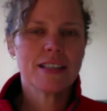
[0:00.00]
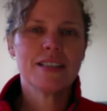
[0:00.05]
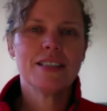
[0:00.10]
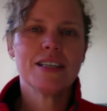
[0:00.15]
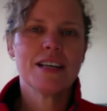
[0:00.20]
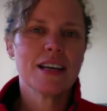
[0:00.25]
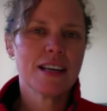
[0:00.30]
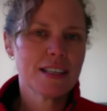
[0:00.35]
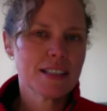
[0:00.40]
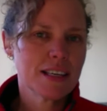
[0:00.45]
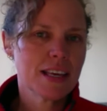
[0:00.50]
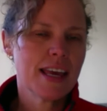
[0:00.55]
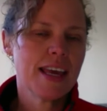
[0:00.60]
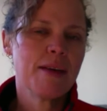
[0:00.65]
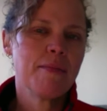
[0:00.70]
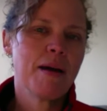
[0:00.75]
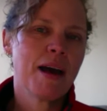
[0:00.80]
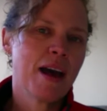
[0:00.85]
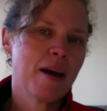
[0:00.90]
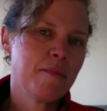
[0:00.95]
that just
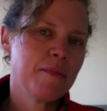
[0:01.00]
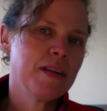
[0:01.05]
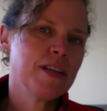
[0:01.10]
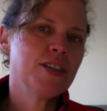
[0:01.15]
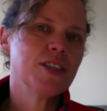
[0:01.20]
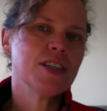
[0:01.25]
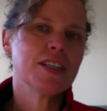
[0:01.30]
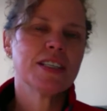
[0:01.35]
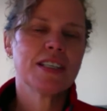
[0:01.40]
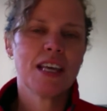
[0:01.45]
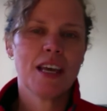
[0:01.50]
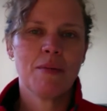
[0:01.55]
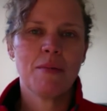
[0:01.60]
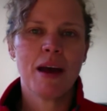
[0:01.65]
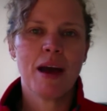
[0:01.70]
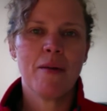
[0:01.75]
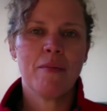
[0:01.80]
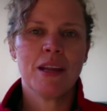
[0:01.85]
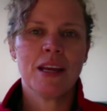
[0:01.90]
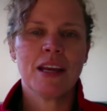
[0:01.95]
keep
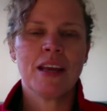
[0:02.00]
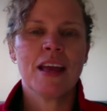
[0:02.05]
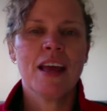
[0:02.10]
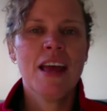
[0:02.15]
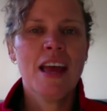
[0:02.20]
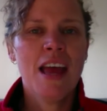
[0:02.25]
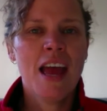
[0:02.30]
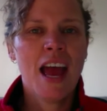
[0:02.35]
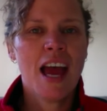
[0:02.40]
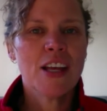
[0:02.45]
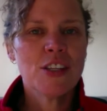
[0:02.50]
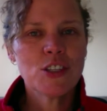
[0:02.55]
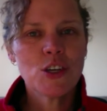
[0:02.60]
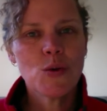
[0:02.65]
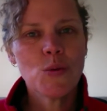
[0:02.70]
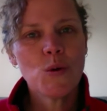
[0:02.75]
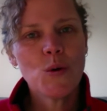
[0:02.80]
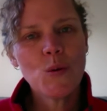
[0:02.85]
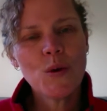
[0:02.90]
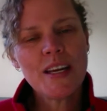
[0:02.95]
happening. And
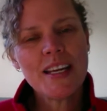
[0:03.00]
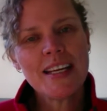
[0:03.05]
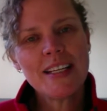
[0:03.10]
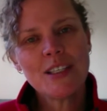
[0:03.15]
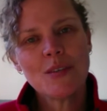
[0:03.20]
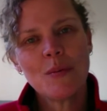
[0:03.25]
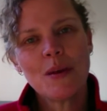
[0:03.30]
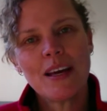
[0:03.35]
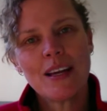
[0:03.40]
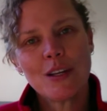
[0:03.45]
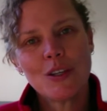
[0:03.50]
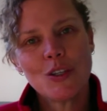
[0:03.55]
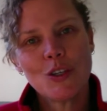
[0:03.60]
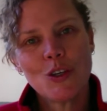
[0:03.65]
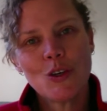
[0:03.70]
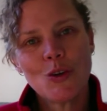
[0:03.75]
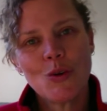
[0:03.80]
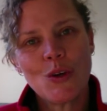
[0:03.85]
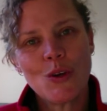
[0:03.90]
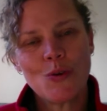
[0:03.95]
so what we need to be able to
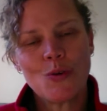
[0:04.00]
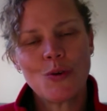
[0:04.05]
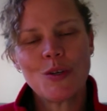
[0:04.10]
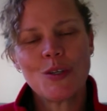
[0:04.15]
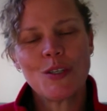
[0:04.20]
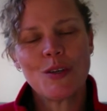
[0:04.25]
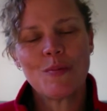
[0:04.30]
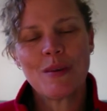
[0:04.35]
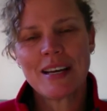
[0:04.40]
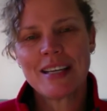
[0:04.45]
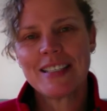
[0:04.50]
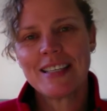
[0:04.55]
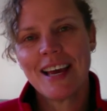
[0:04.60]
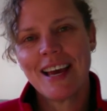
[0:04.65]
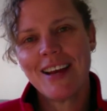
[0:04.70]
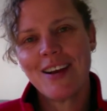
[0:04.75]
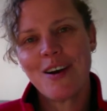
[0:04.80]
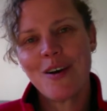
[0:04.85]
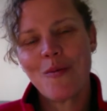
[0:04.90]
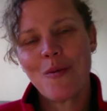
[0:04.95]
do in order to
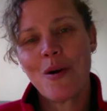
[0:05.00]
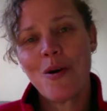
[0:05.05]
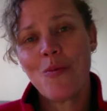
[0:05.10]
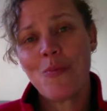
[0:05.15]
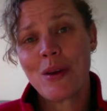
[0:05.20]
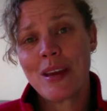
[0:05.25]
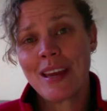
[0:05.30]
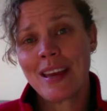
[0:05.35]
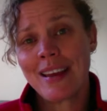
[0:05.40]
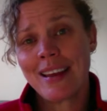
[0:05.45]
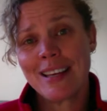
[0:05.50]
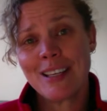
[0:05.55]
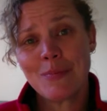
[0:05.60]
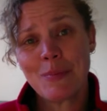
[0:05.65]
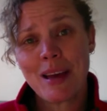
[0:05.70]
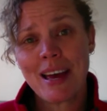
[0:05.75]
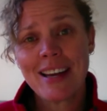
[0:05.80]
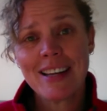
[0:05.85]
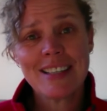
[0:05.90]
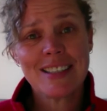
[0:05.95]
maintain our well-being is
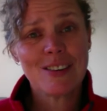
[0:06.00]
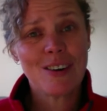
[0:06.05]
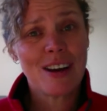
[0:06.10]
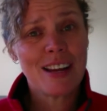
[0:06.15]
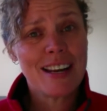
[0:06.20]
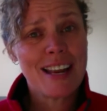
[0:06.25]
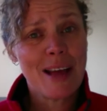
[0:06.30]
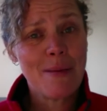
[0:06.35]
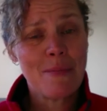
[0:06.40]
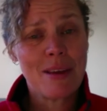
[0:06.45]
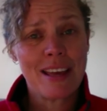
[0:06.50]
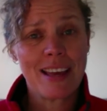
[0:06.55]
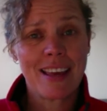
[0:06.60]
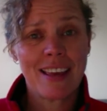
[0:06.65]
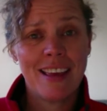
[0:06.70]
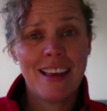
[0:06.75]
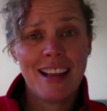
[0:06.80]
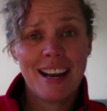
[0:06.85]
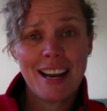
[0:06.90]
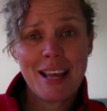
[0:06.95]
be able to
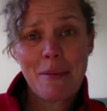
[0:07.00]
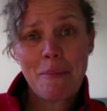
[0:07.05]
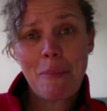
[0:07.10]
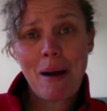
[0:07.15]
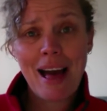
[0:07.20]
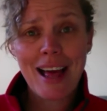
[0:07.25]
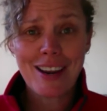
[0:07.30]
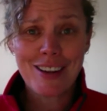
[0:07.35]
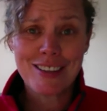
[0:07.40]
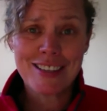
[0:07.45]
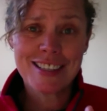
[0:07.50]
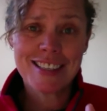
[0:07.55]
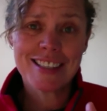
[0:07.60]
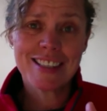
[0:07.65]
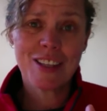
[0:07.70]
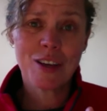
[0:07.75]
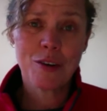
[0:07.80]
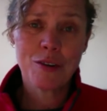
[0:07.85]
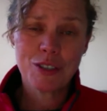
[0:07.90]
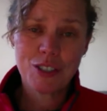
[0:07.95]
dynamically balance
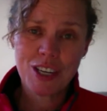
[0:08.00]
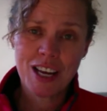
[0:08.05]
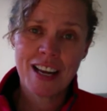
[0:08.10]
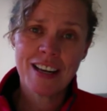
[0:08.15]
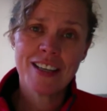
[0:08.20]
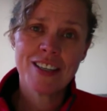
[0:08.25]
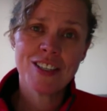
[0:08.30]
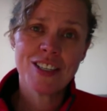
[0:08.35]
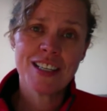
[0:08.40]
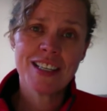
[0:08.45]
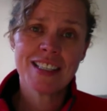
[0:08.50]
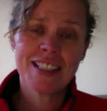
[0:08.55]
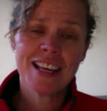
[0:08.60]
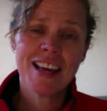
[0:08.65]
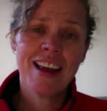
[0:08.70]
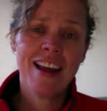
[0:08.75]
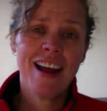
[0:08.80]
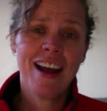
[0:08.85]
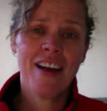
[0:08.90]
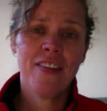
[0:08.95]
those challenges
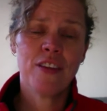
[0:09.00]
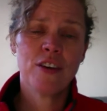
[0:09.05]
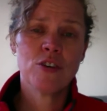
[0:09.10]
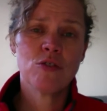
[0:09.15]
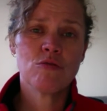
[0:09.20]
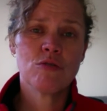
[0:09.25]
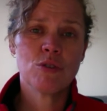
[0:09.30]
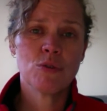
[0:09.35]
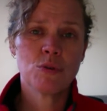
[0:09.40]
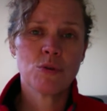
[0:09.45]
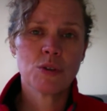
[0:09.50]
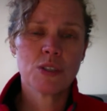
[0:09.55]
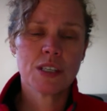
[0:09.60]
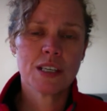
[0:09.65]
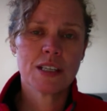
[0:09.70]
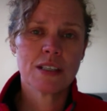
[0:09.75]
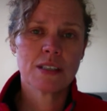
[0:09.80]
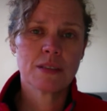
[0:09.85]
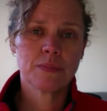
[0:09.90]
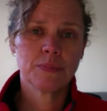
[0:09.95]
and those
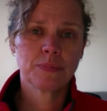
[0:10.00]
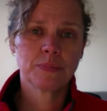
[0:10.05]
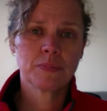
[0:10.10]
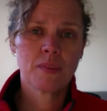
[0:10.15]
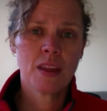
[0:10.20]
resources.